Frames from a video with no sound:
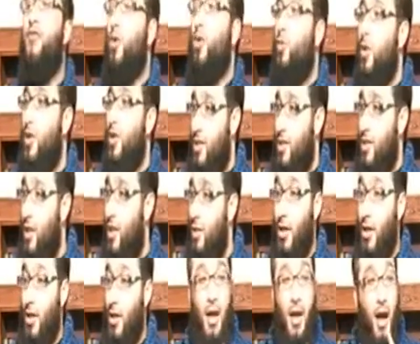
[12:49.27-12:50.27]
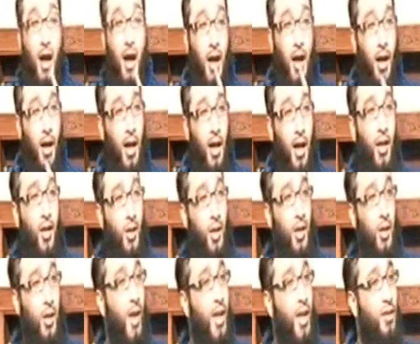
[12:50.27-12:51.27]
everyone was scared.
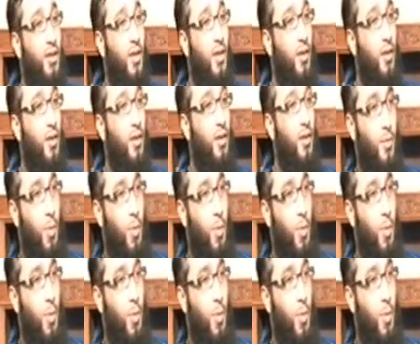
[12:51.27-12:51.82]
A great